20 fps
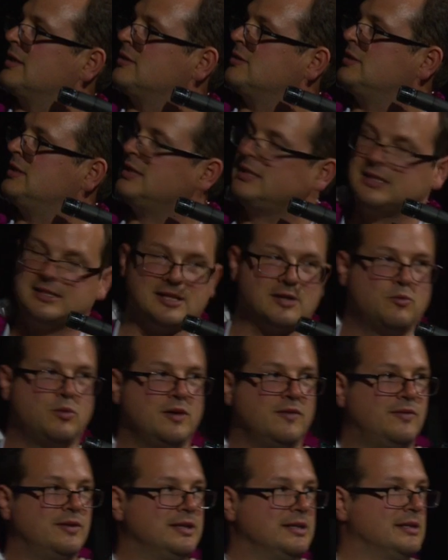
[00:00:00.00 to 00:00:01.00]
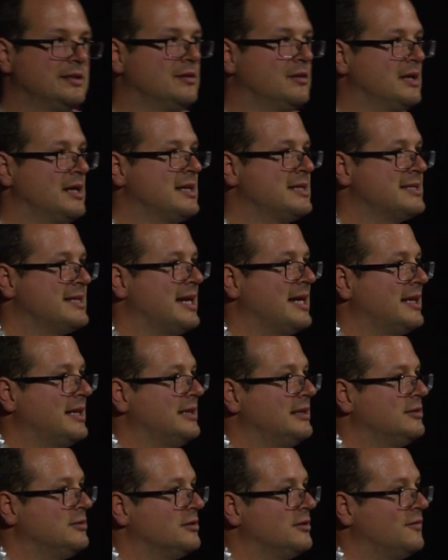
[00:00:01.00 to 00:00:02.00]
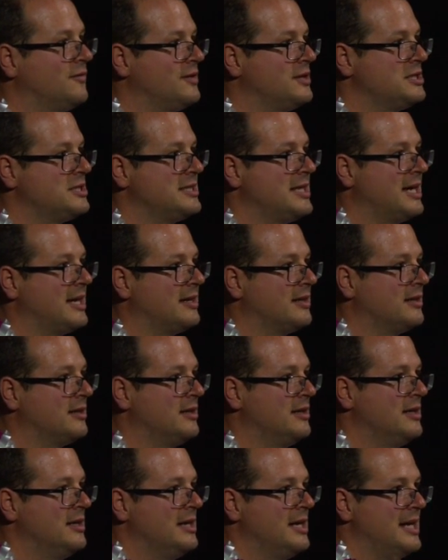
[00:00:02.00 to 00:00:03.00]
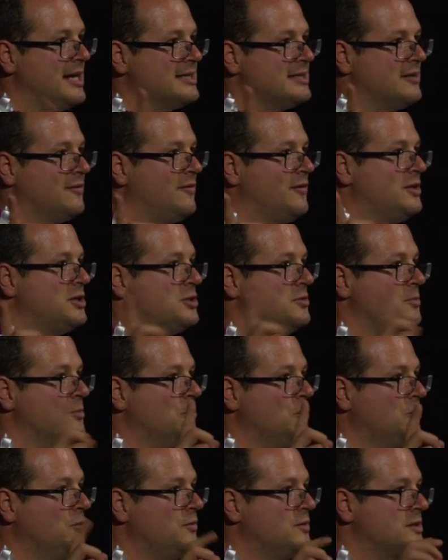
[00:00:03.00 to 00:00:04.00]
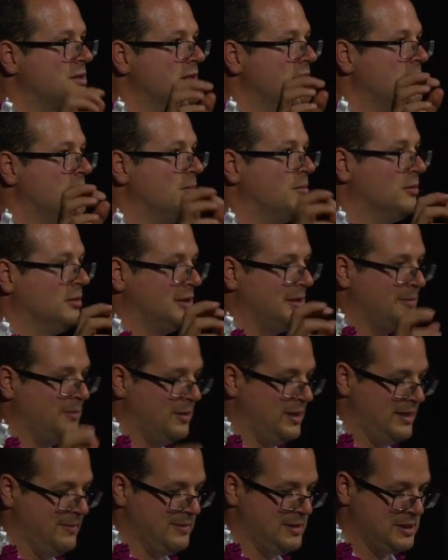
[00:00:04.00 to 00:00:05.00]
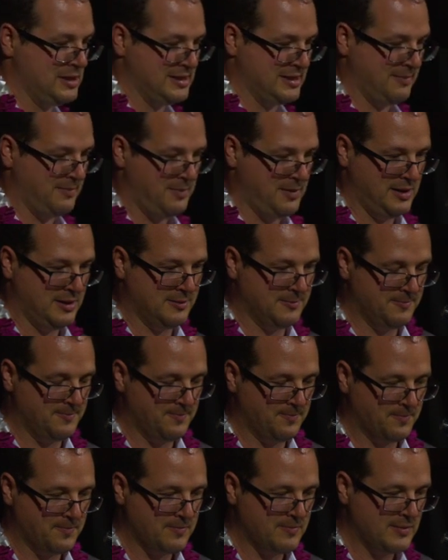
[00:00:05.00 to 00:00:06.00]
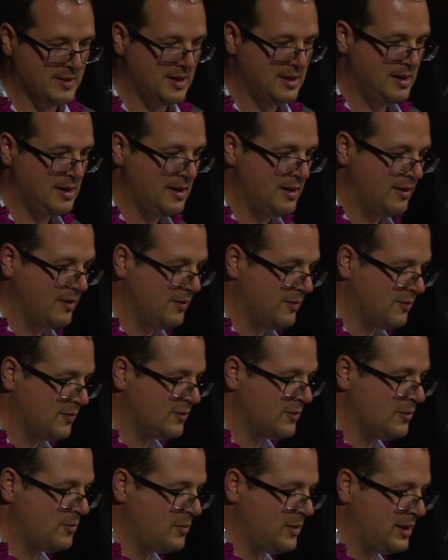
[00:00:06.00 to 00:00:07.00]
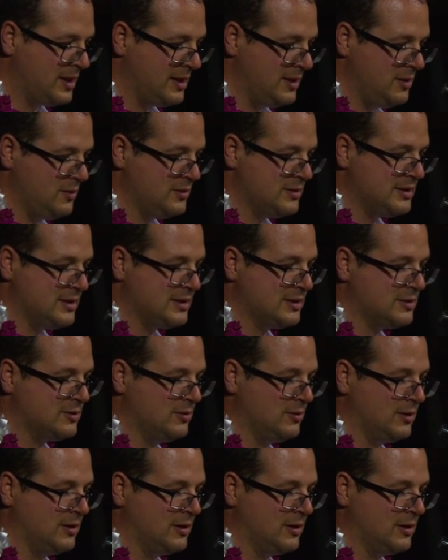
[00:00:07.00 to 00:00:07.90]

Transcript: so this is equivalent exactly to the fish tank. As the fish moves, multiple images appear. So we can use this to